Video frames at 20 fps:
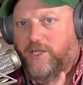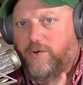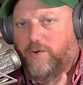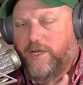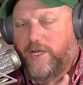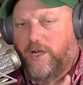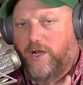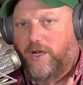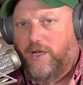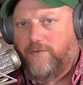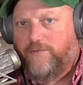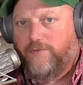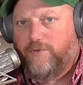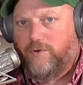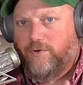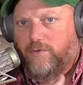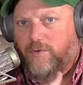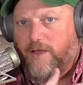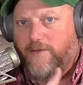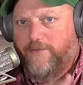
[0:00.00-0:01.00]
going on
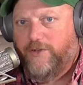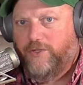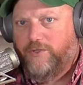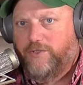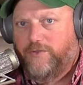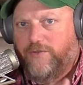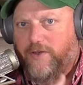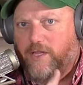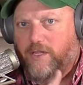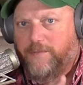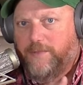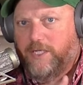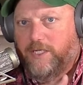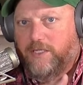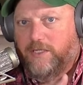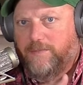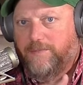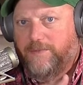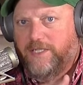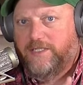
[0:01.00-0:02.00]
for revenue development
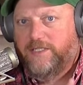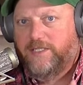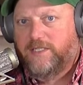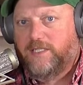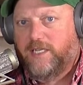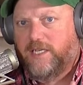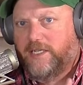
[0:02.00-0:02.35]
on the business?